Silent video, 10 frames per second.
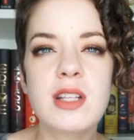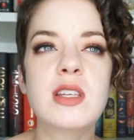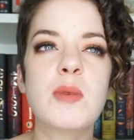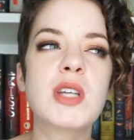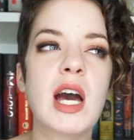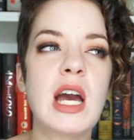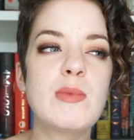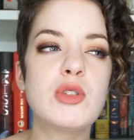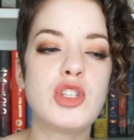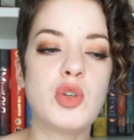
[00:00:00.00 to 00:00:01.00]

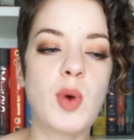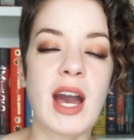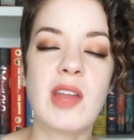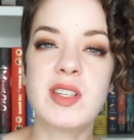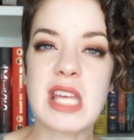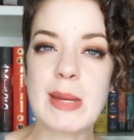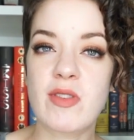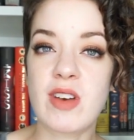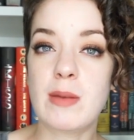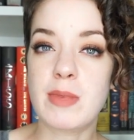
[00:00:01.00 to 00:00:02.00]
Sometimes you had the same
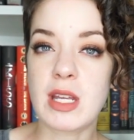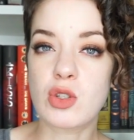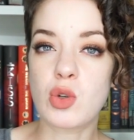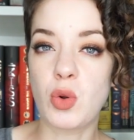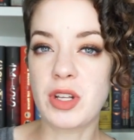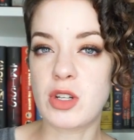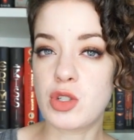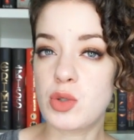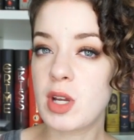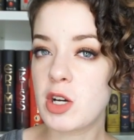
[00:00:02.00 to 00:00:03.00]
event being told in
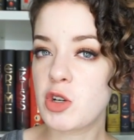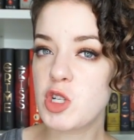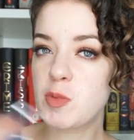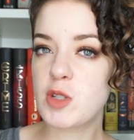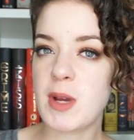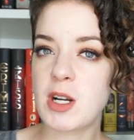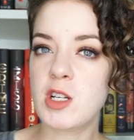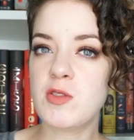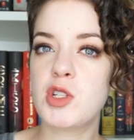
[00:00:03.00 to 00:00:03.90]
two characters' perspectives,